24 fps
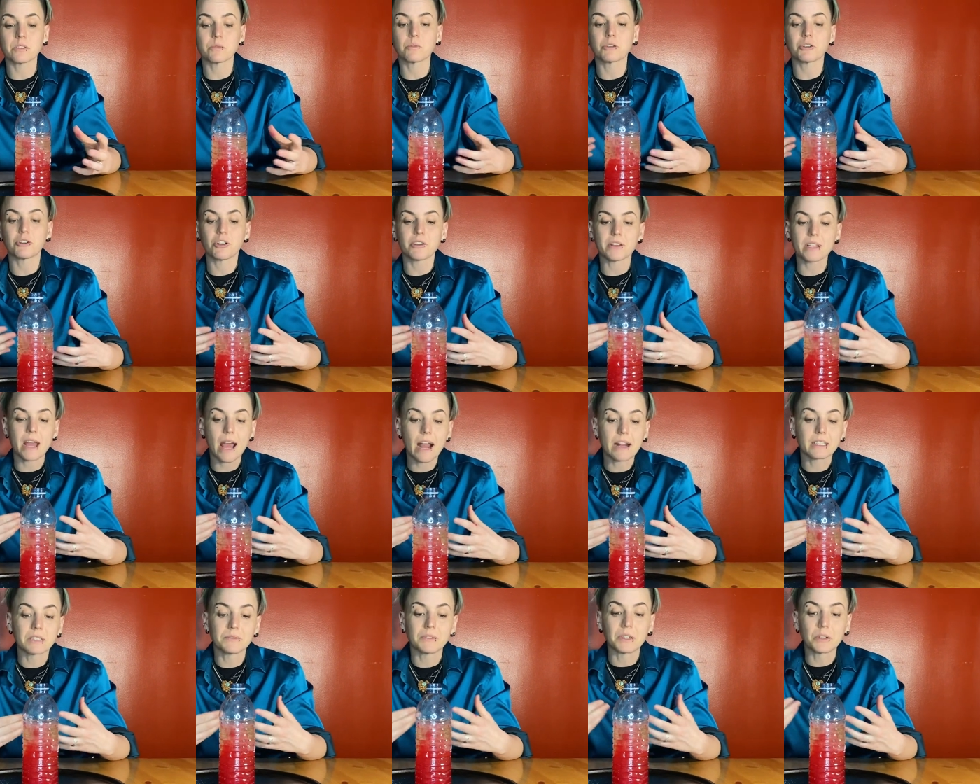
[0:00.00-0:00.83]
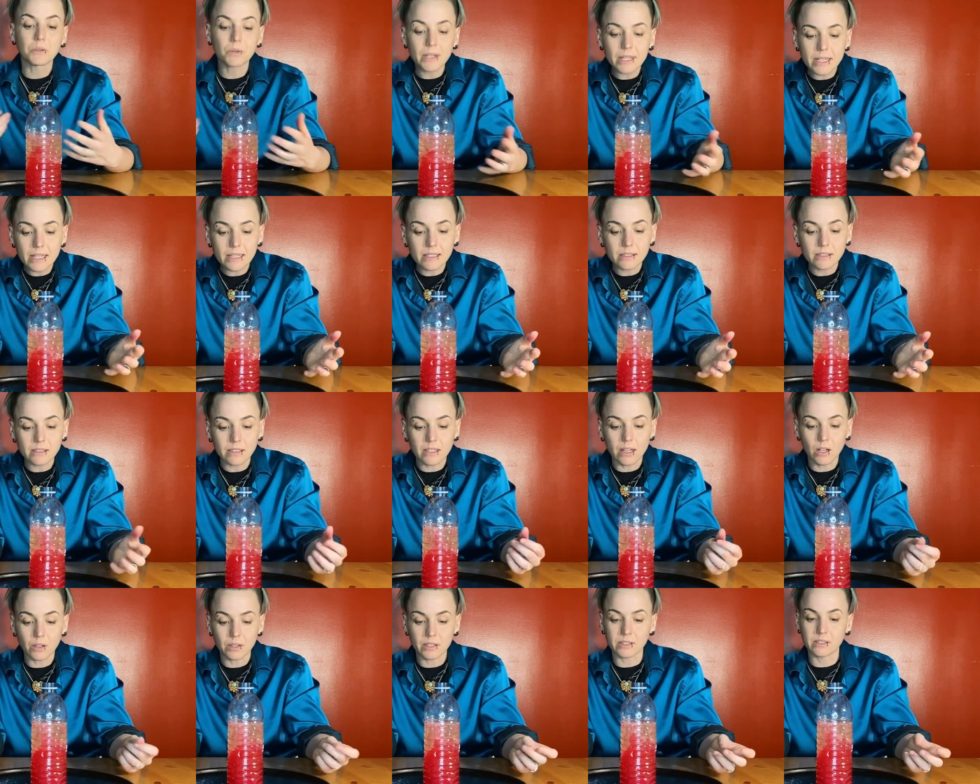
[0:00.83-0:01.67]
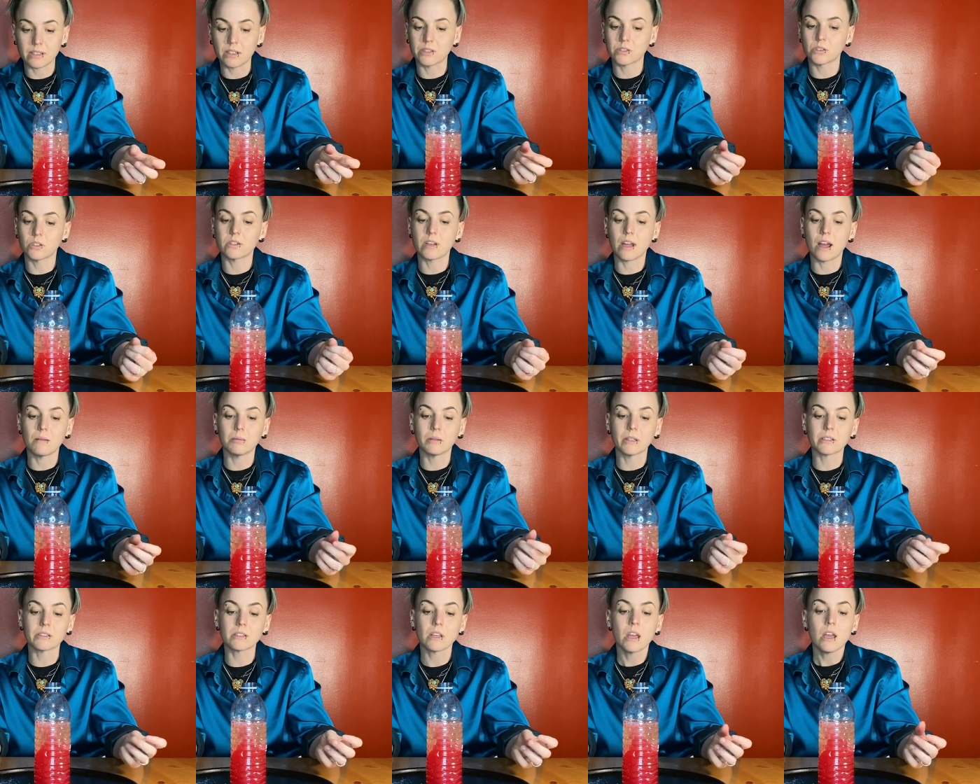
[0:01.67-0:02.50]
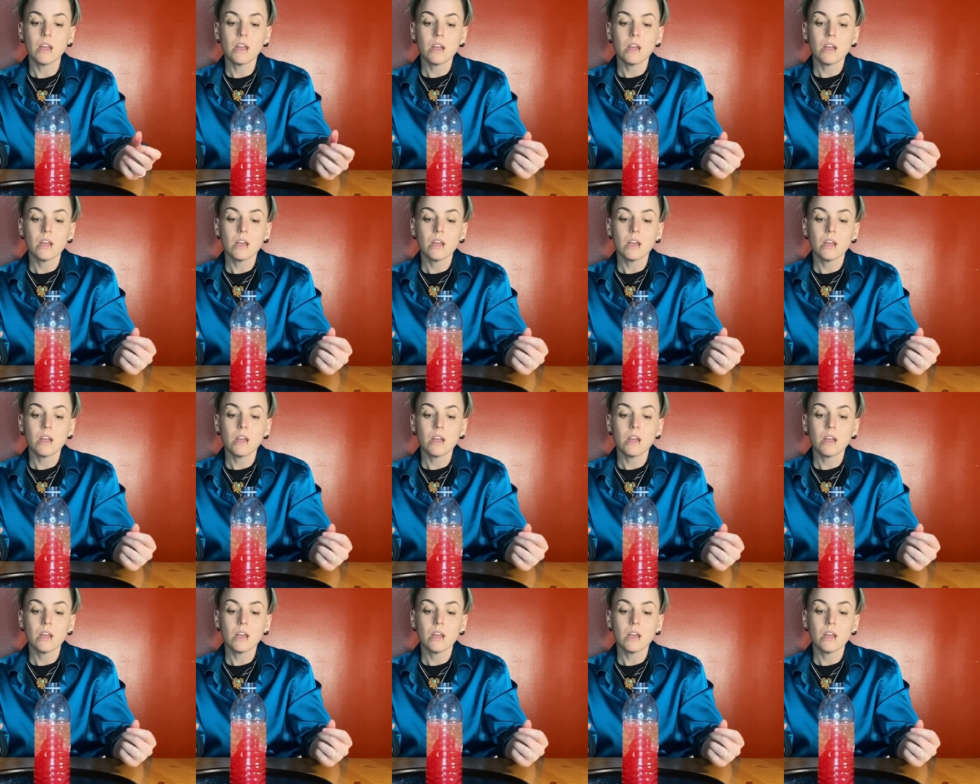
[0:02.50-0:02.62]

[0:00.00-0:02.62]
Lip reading: which are the active ingredients in Alka-Seltzer tablets,